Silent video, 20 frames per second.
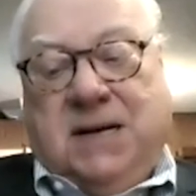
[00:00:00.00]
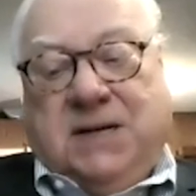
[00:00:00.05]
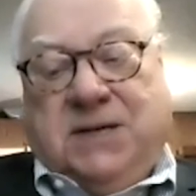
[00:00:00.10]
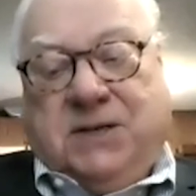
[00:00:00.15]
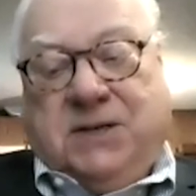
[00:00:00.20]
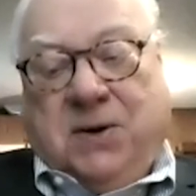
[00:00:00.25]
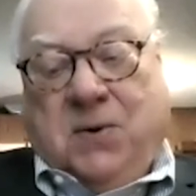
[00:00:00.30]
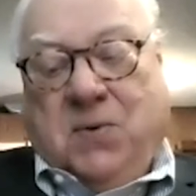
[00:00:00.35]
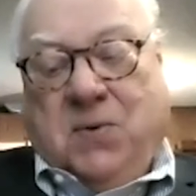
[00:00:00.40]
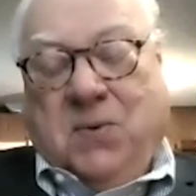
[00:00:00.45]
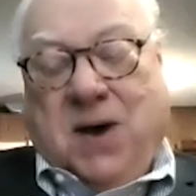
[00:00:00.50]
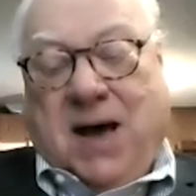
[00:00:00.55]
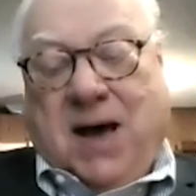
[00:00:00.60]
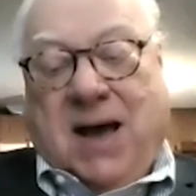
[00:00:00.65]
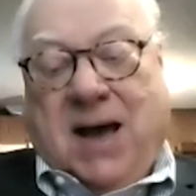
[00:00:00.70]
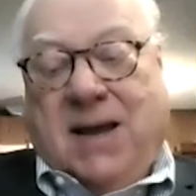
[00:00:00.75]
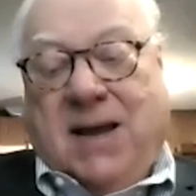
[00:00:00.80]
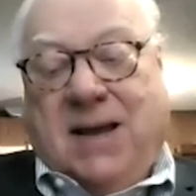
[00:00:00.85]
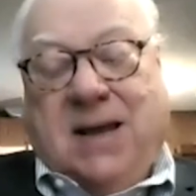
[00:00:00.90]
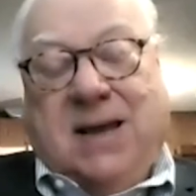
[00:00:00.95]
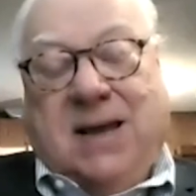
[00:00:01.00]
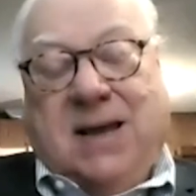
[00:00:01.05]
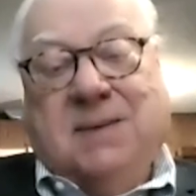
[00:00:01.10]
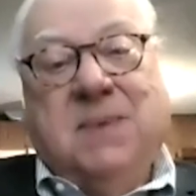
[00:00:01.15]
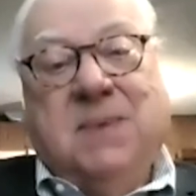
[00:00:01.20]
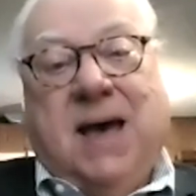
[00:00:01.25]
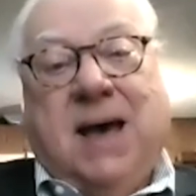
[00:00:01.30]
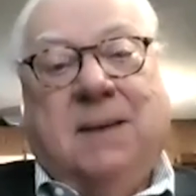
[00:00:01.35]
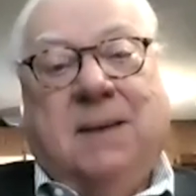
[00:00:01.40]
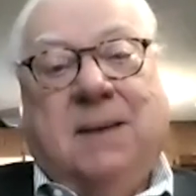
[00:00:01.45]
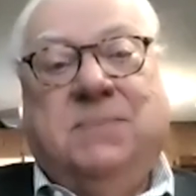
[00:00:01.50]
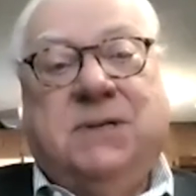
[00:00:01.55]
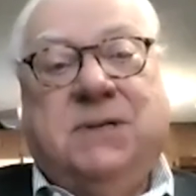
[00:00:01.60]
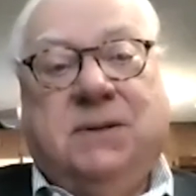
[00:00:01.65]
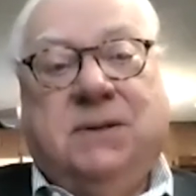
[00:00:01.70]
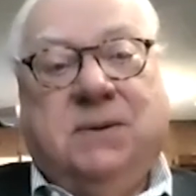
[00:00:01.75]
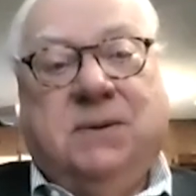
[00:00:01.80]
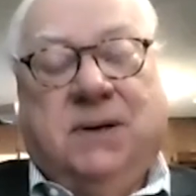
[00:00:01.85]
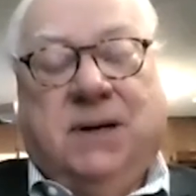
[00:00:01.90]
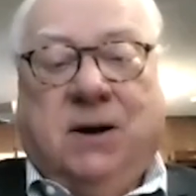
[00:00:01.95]
So I am
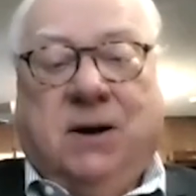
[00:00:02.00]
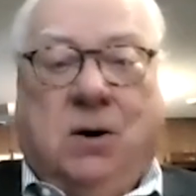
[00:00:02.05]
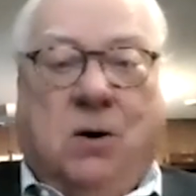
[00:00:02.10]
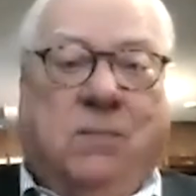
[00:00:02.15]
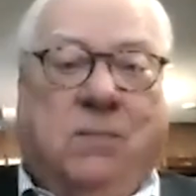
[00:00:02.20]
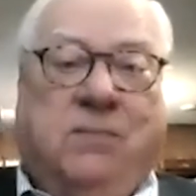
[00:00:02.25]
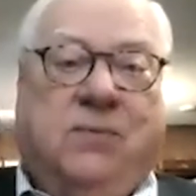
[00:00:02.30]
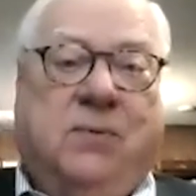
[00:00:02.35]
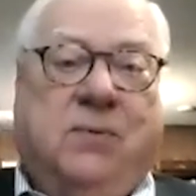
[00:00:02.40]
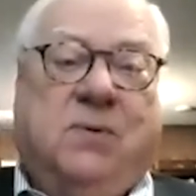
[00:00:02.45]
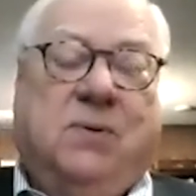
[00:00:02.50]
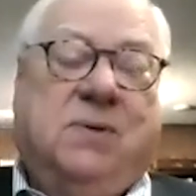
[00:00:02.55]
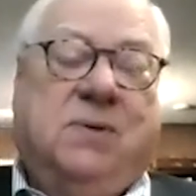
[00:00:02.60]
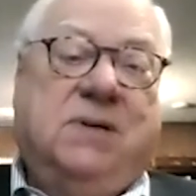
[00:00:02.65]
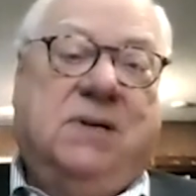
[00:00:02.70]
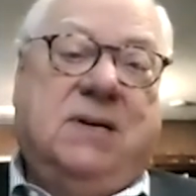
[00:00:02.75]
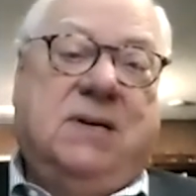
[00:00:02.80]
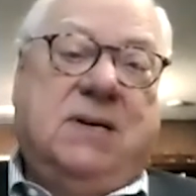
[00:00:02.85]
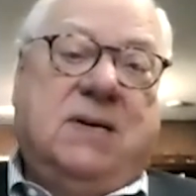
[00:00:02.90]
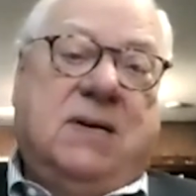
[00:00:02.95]
absolutely hopeful